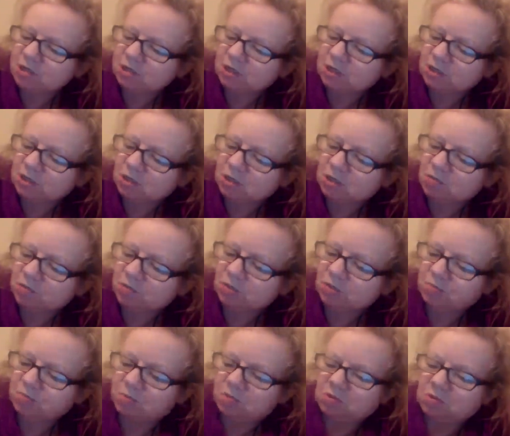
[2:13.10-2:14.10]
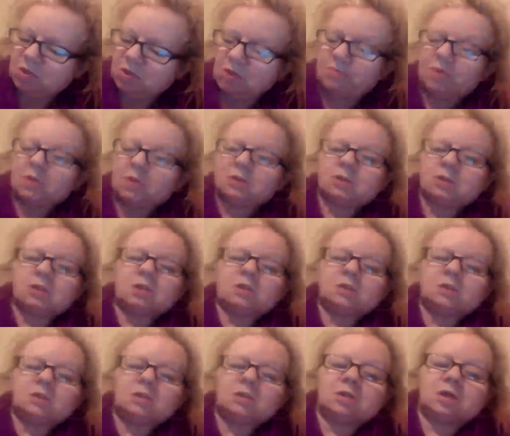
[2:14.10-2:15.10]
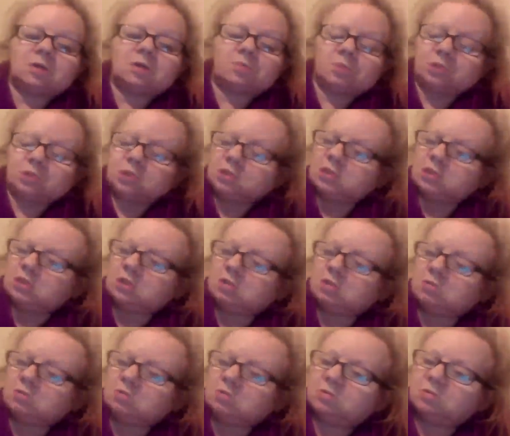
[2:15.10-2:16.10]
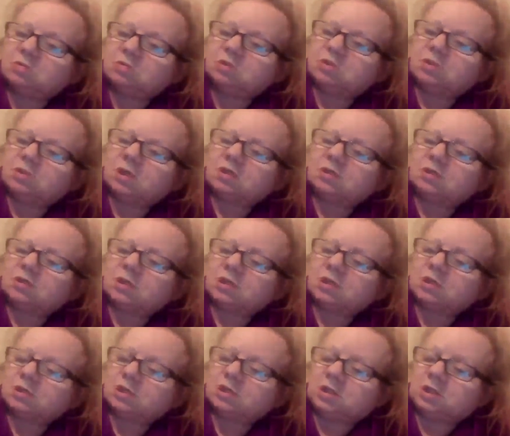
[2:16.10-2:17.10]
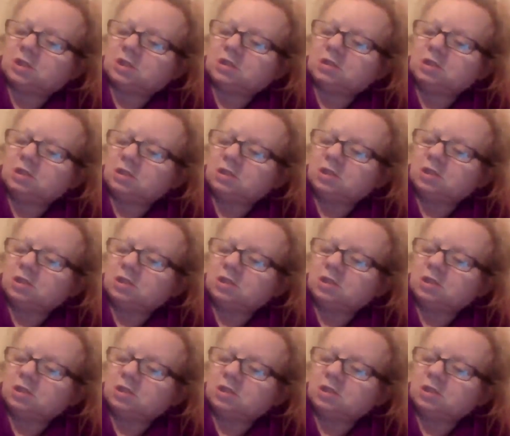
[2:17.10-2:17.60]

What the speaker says: single report I've had done up until 2013